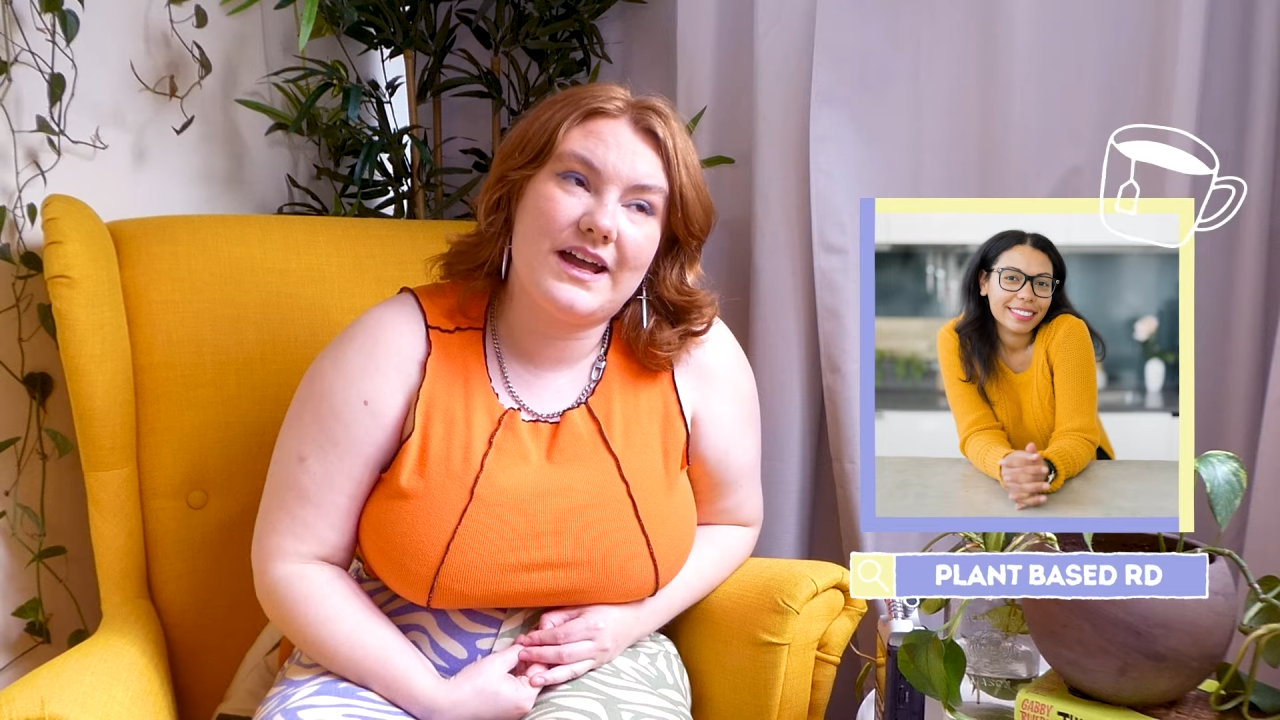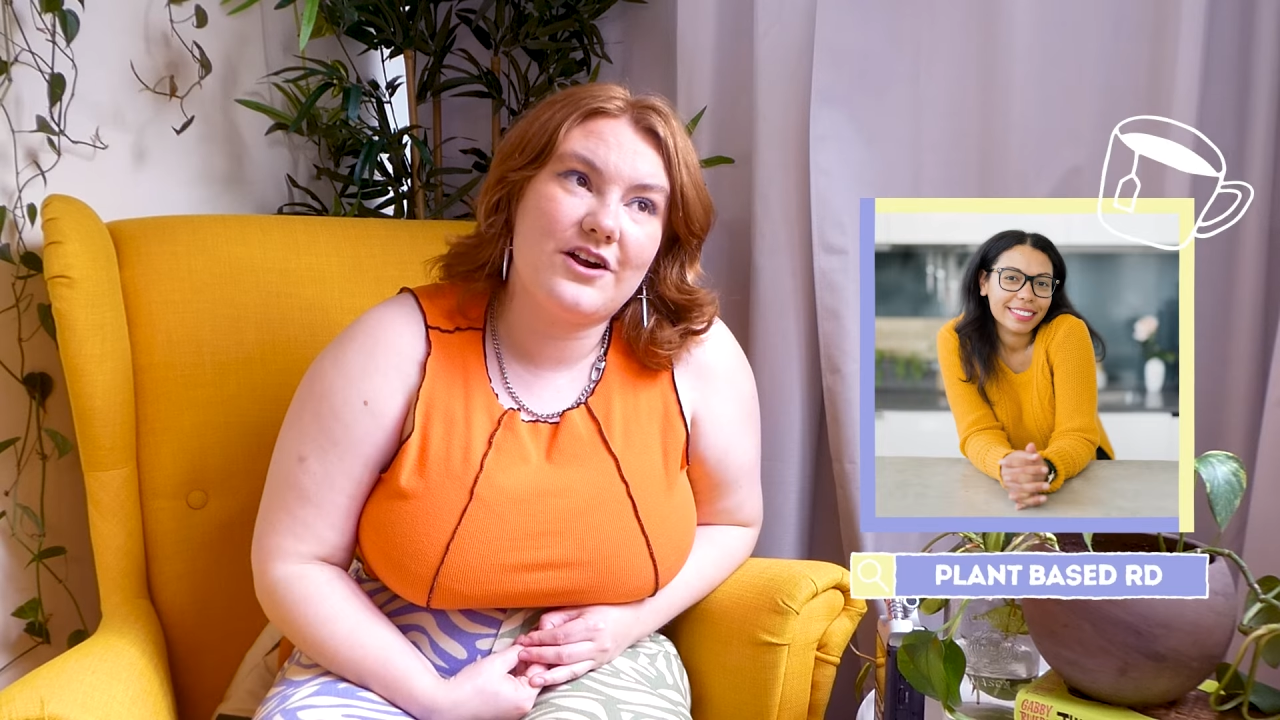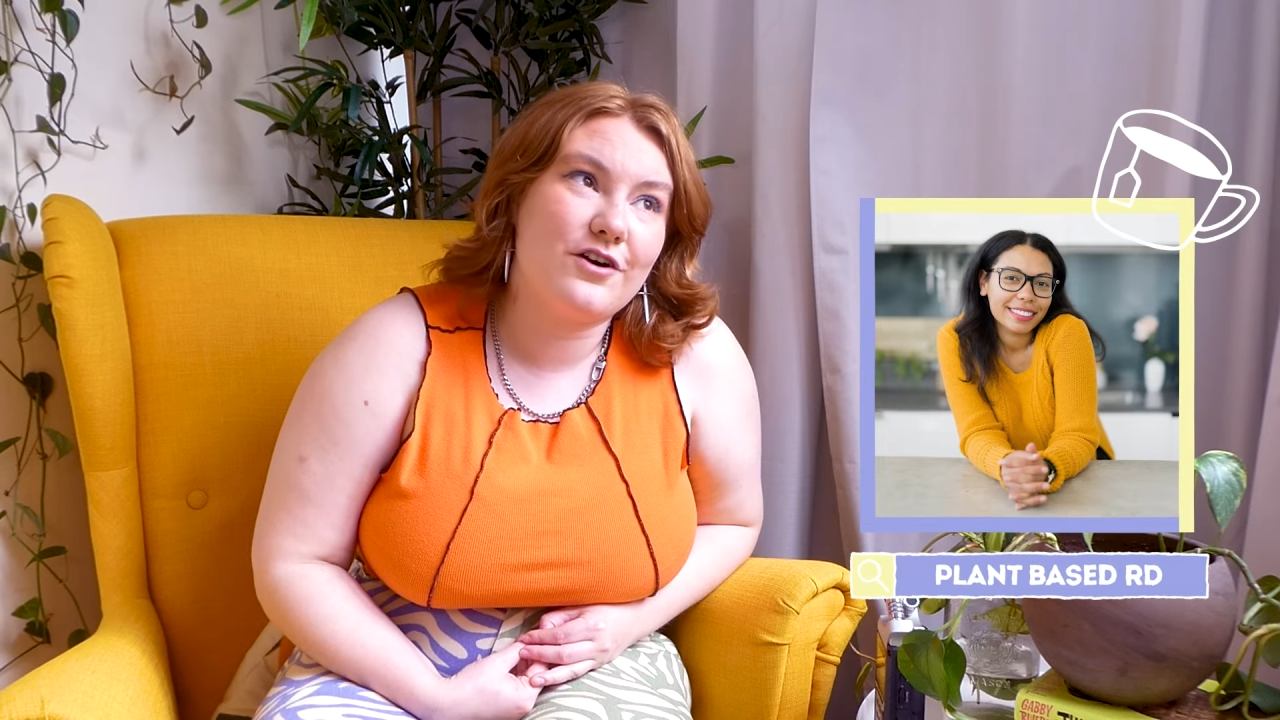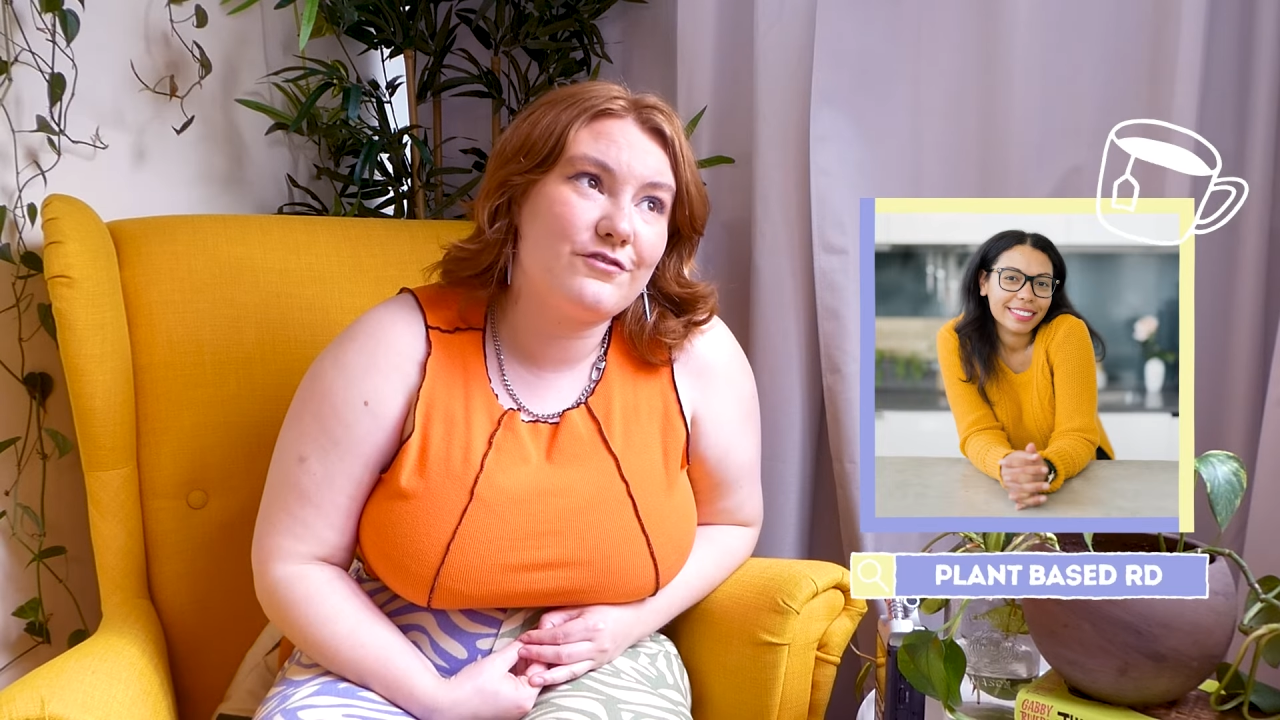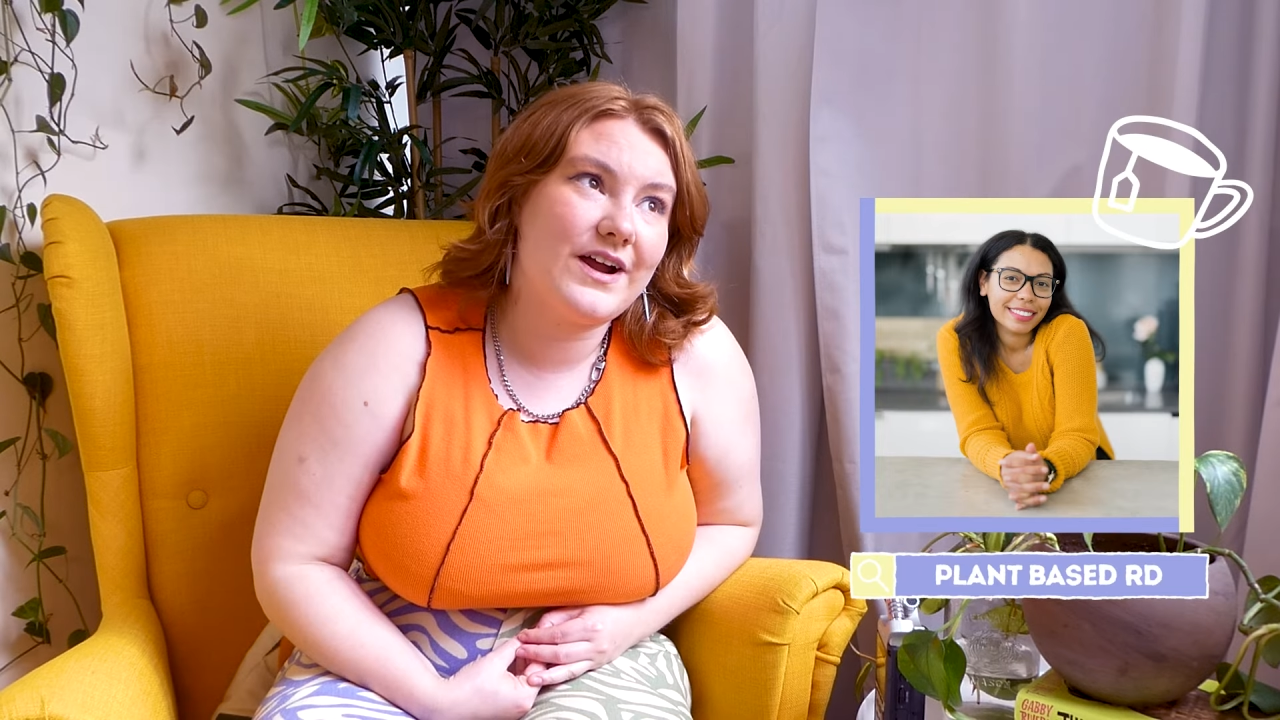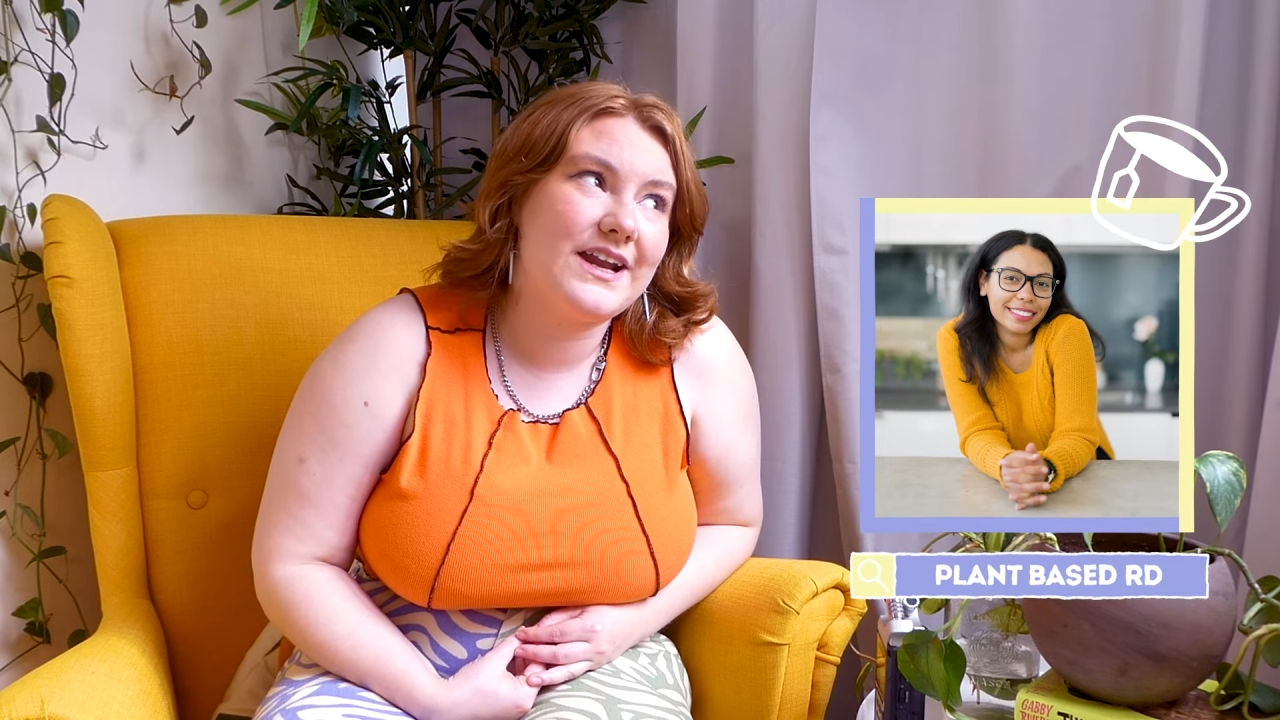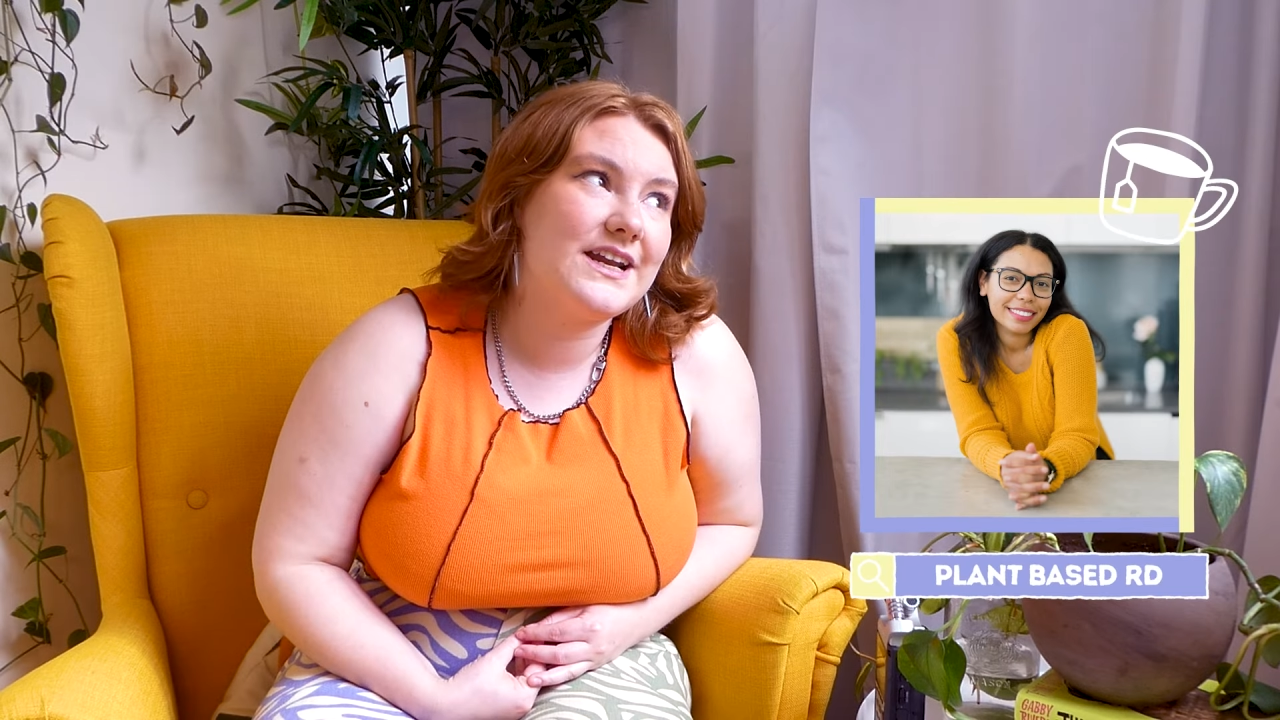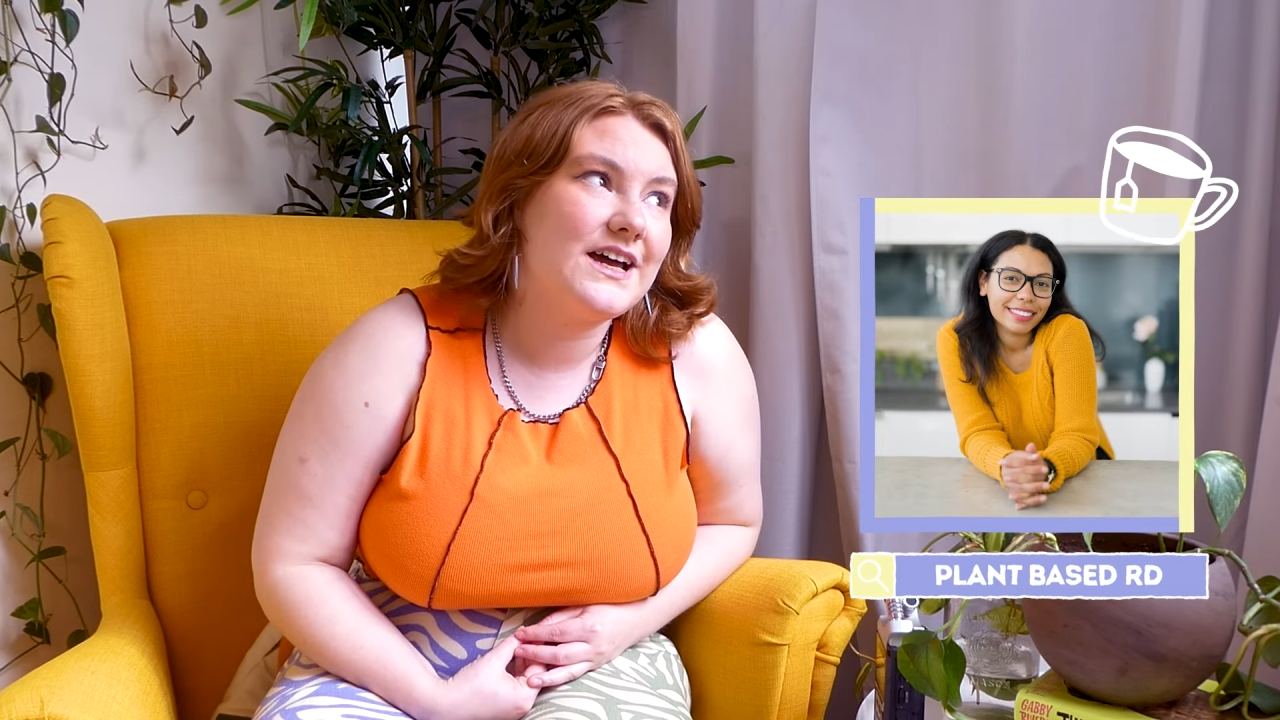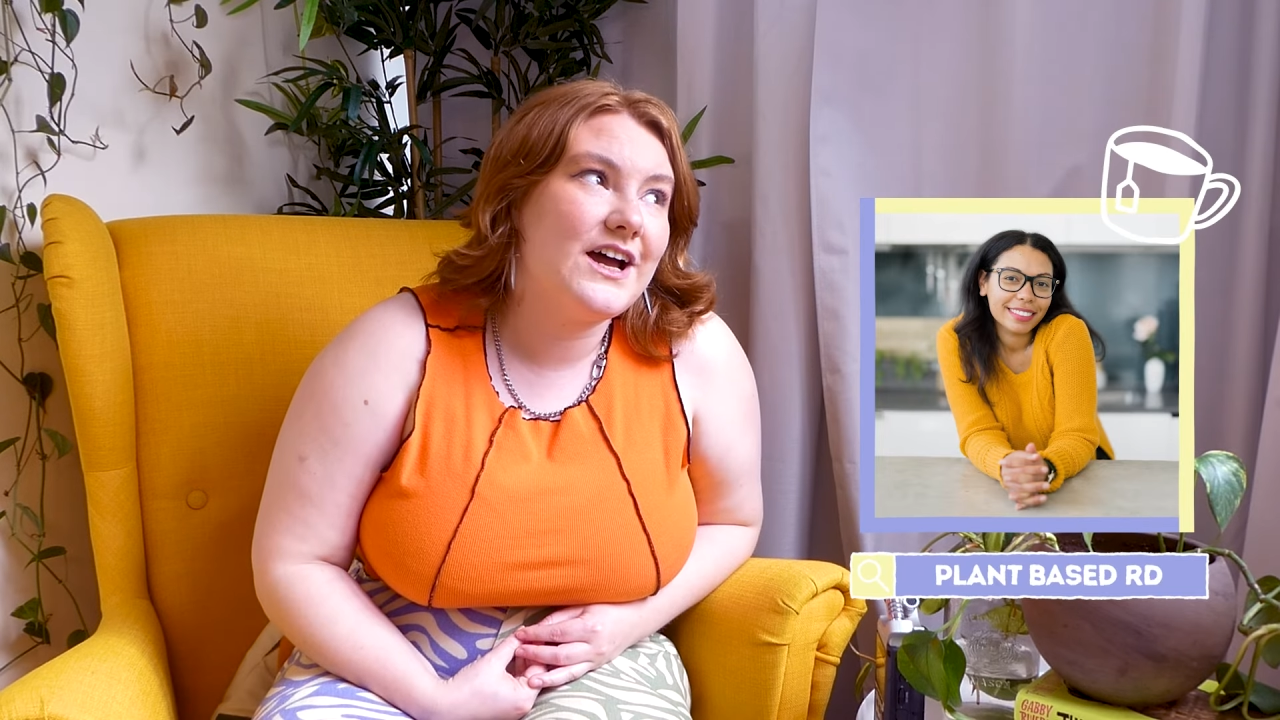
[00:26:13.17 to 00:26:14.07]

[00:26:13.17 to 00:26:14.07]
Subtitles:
girlfriend